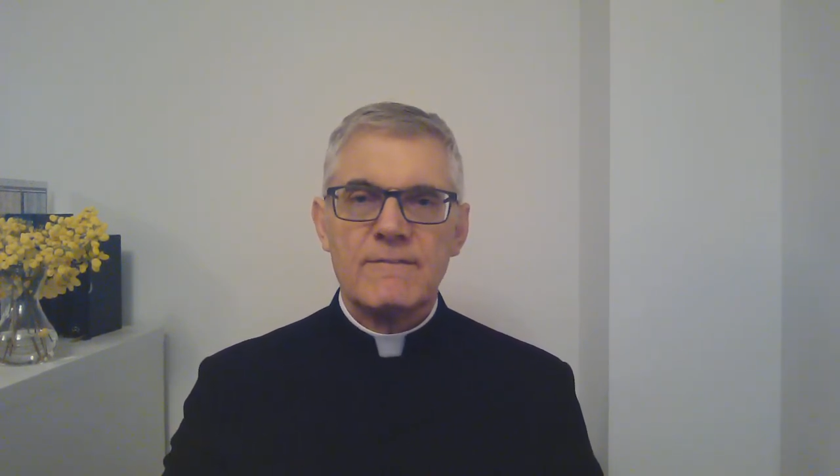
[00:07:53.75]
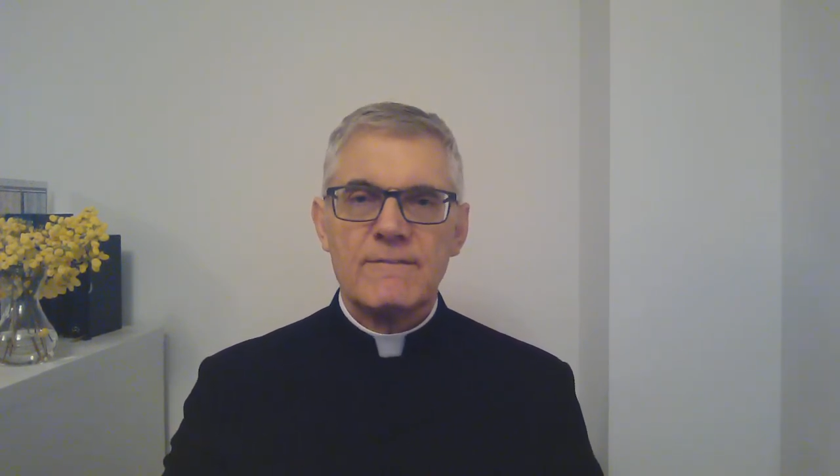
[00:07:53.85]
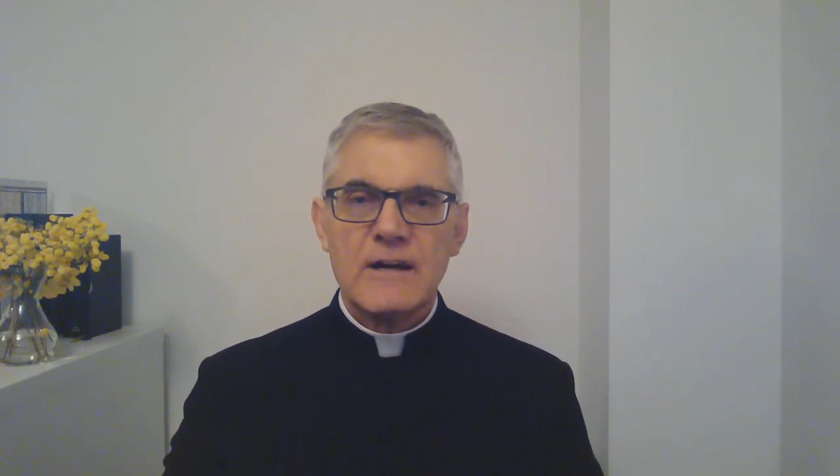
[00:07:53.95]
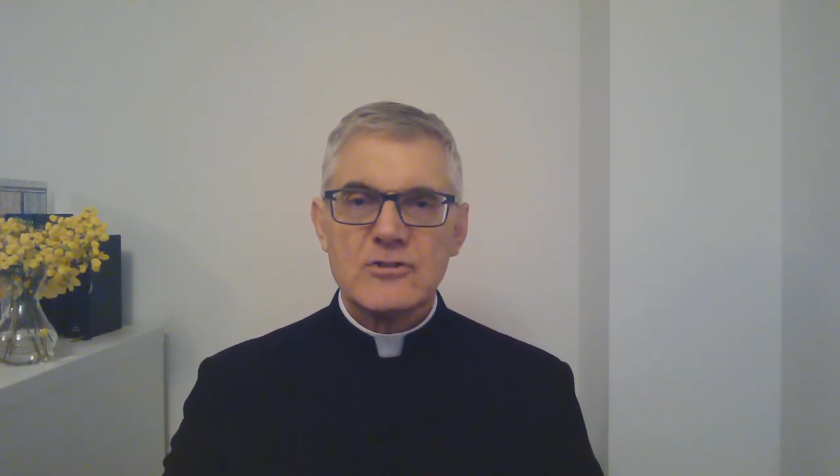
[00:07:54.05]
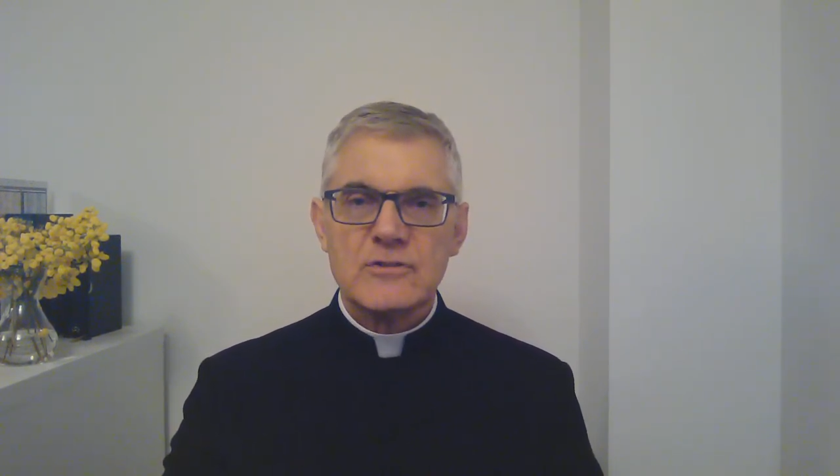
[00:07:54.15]

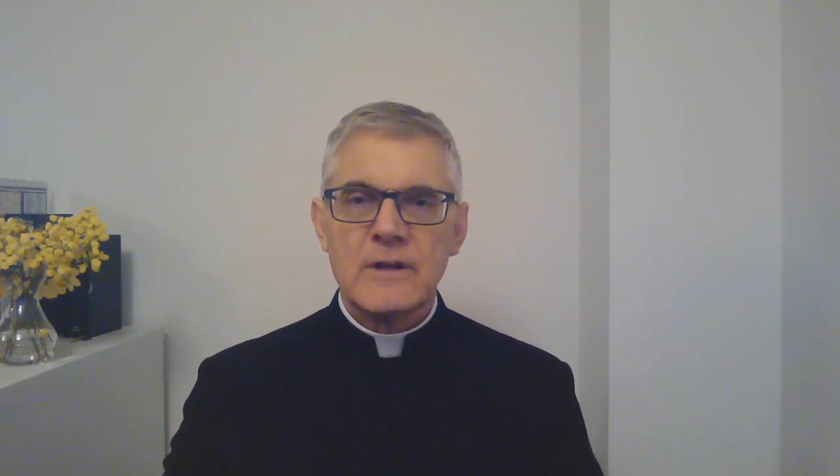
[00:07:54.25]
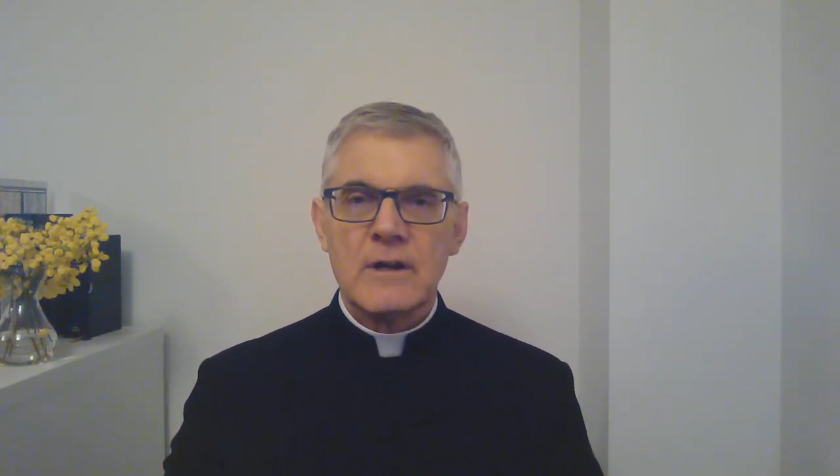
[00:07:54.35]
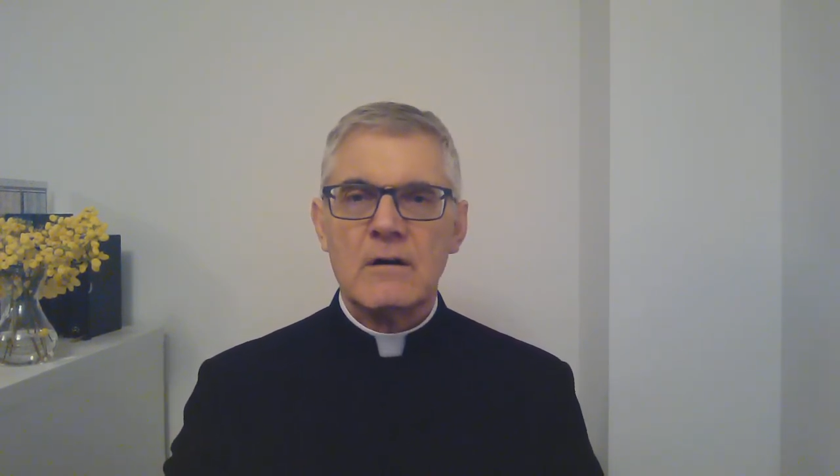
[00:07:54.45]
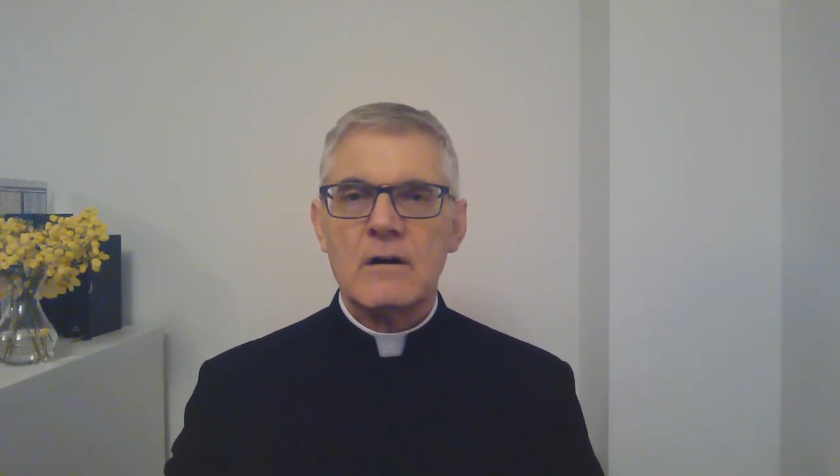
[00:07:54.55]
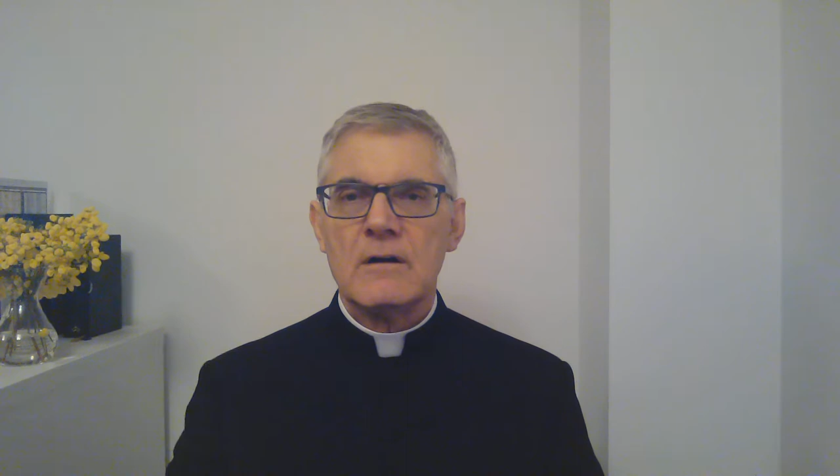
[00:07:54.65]

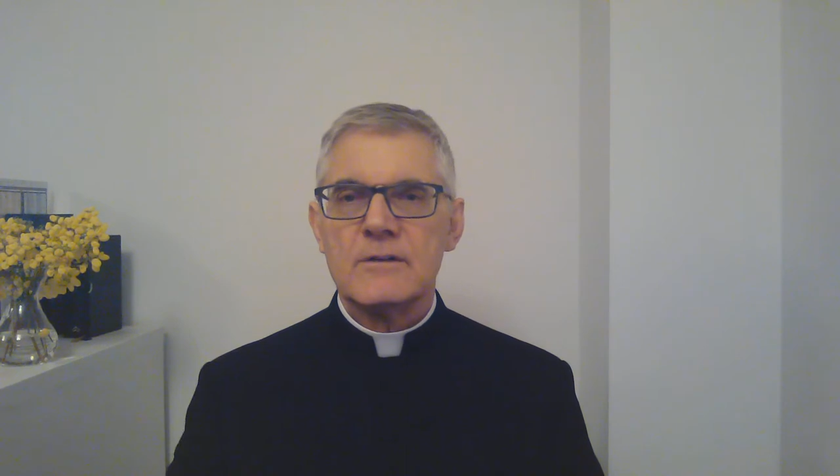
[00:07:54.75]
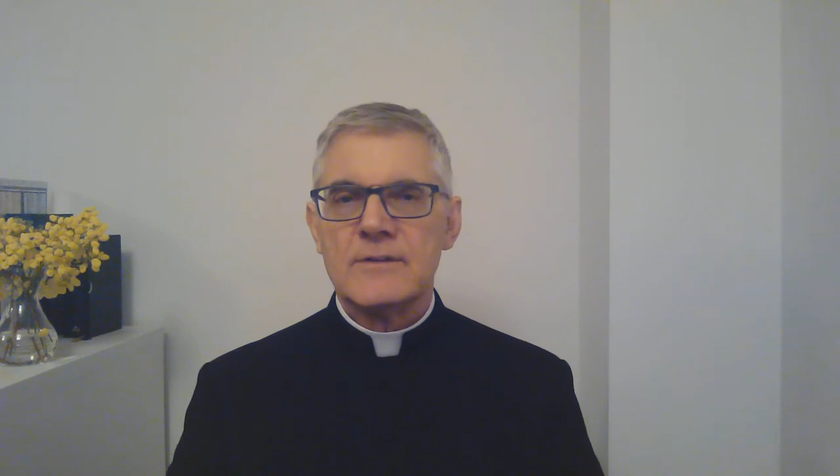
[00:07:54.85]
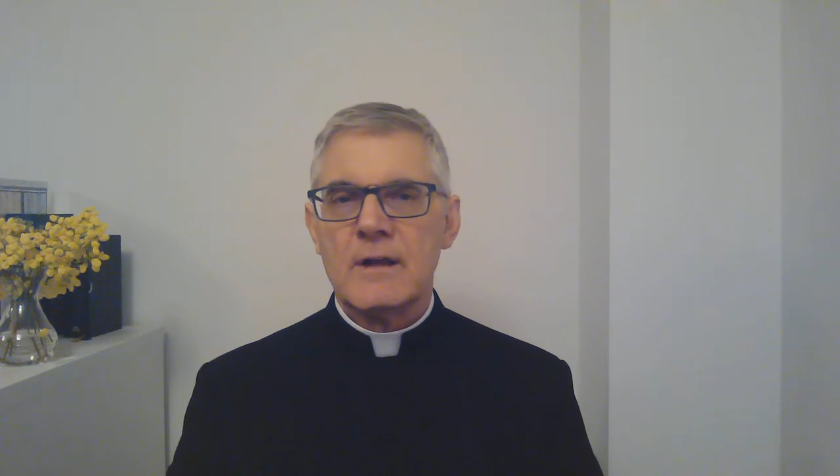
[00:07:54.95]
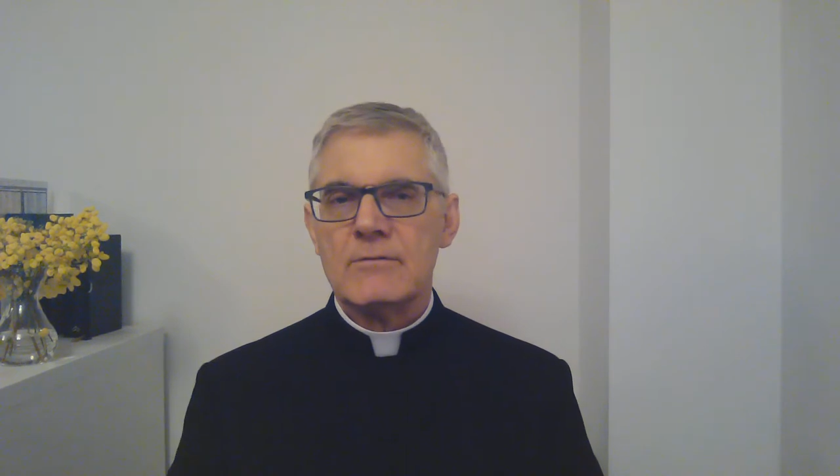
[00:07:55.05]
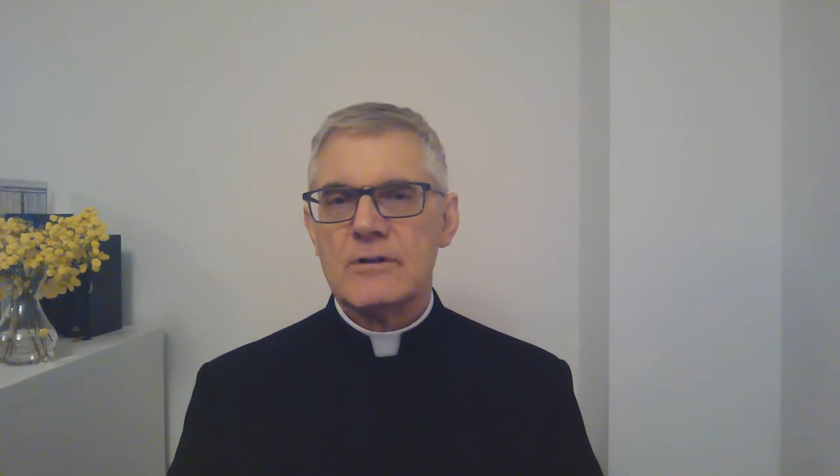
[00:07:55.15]
fashioning our
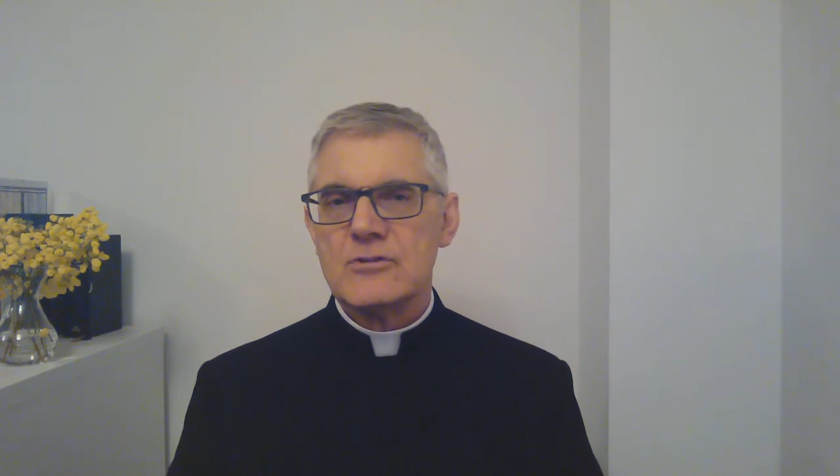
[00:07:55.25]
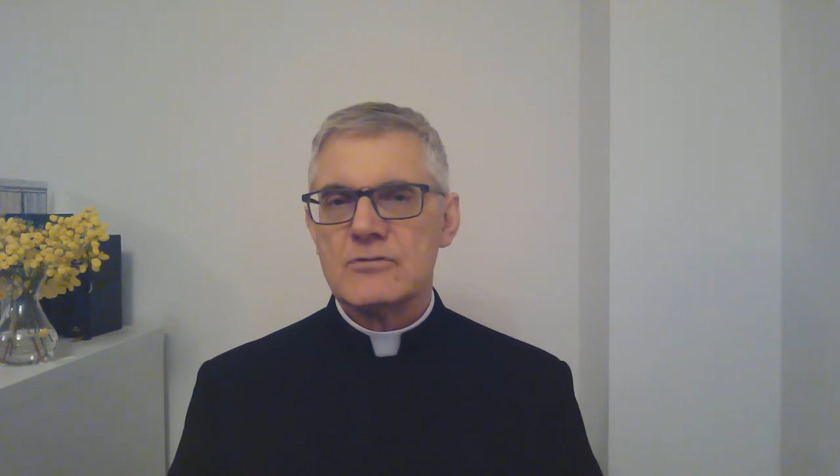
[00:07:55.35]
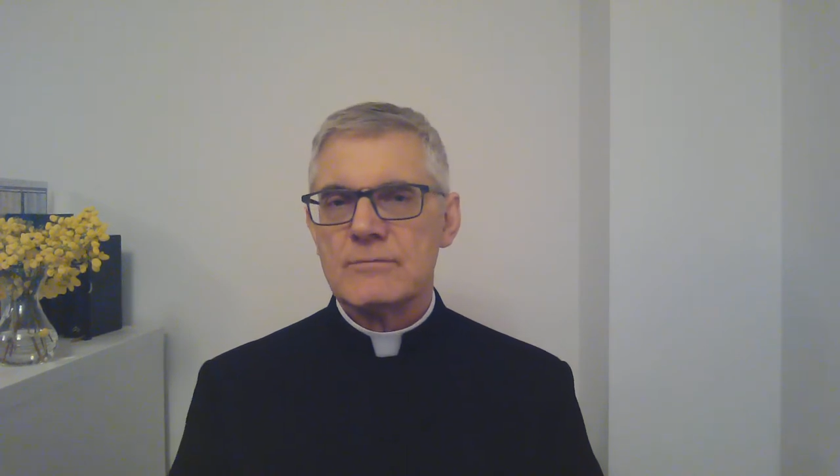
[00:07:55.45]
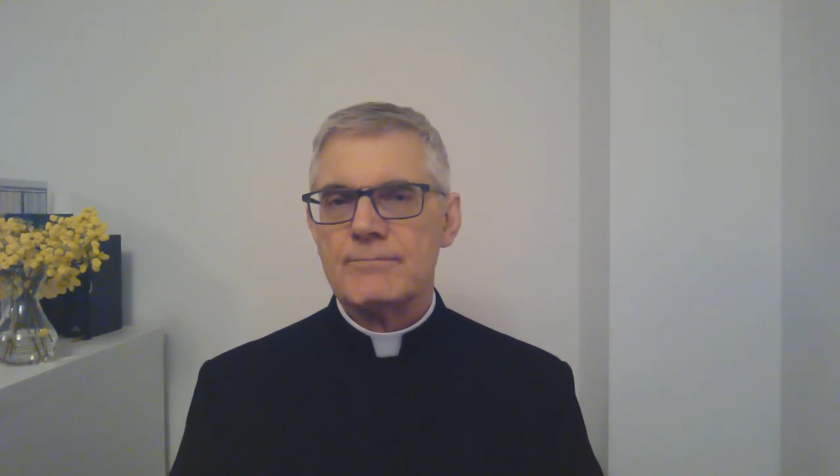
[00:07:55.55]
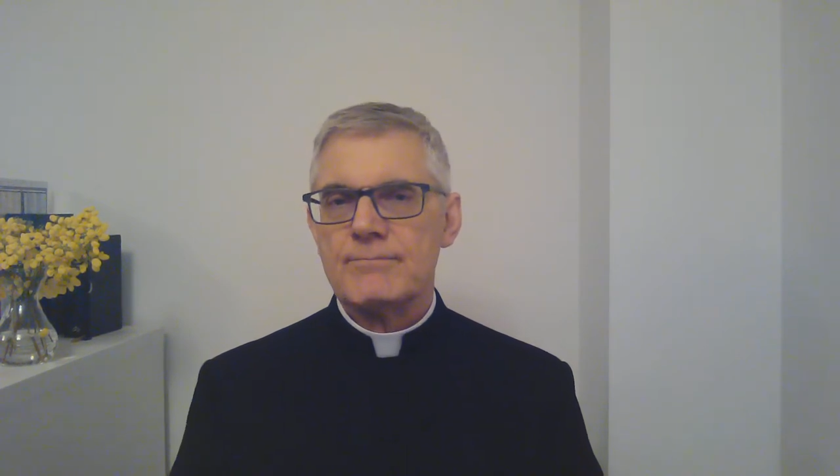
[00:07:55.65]

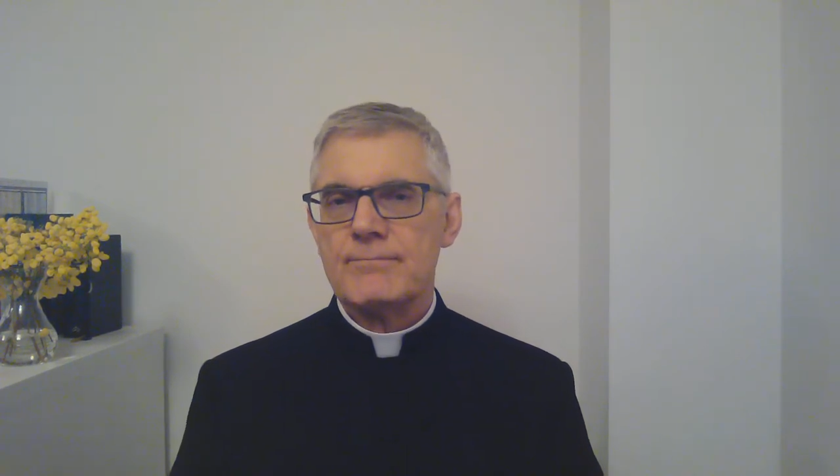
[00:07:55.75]
salvation.